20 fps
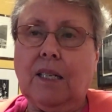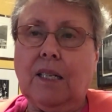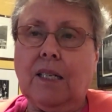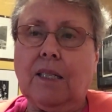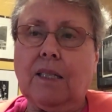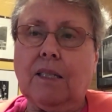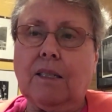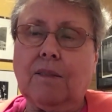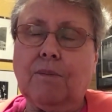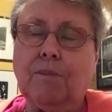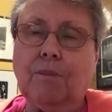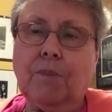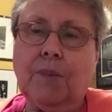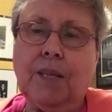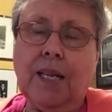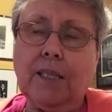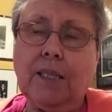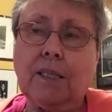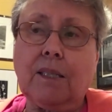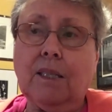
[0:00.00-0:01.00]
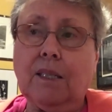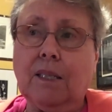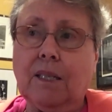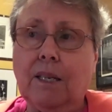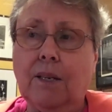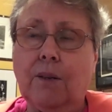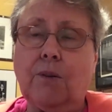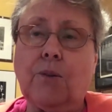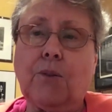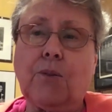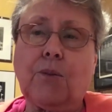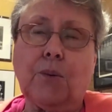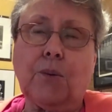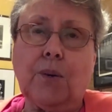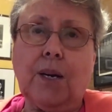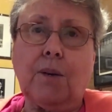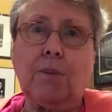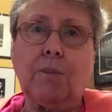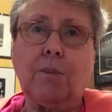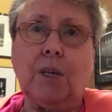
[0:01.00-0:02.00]
and that continued
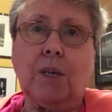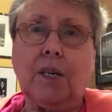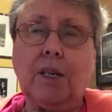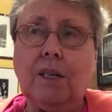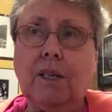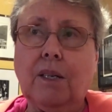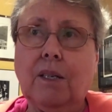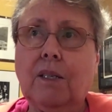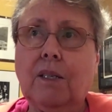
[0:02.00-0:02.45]
throughout my